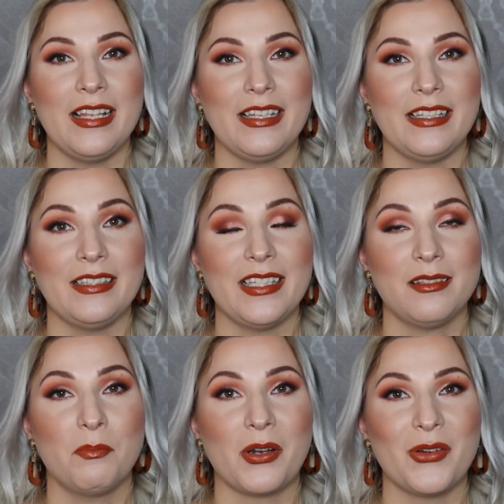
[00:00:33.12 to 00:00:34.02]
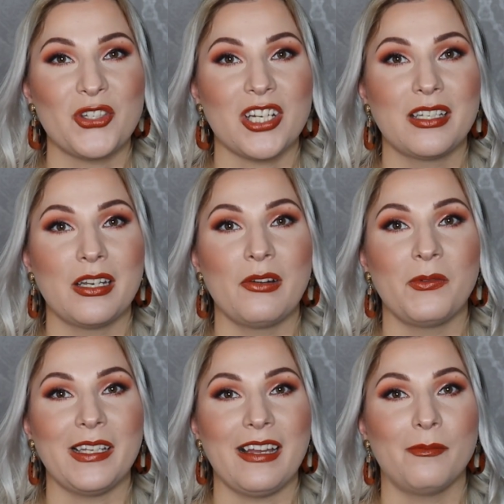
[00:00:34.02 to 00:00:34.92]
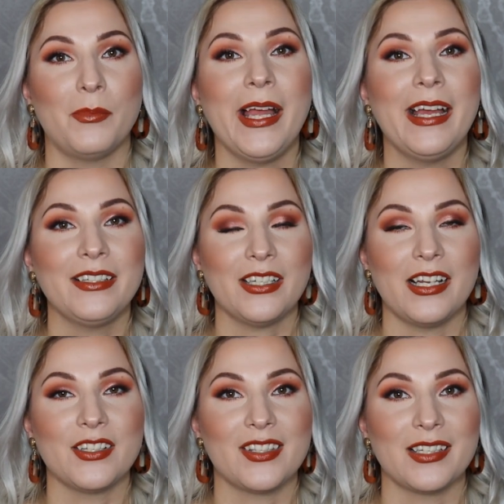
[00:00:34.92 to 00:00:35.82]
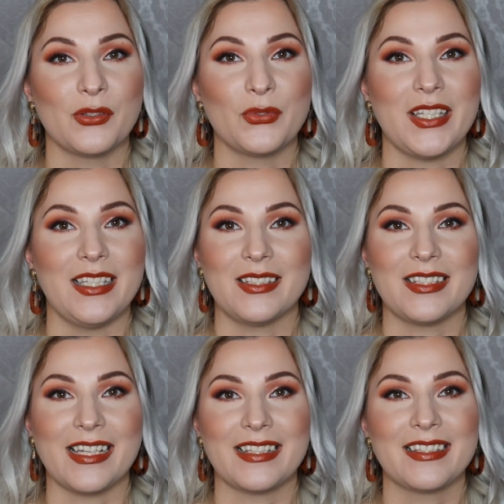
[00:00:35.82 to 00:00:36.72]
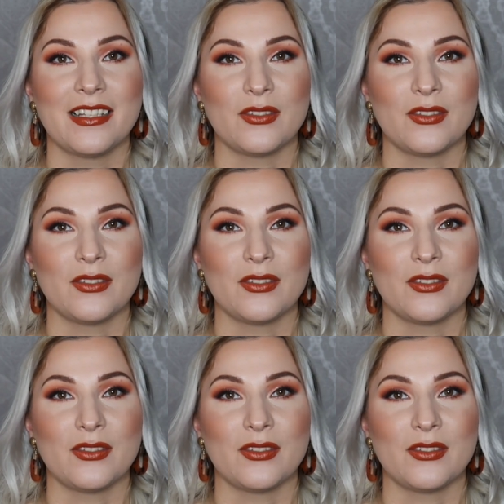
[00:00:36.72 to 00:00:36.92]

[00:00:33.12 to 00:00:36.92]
in this project we have panned eyeshadows in sets.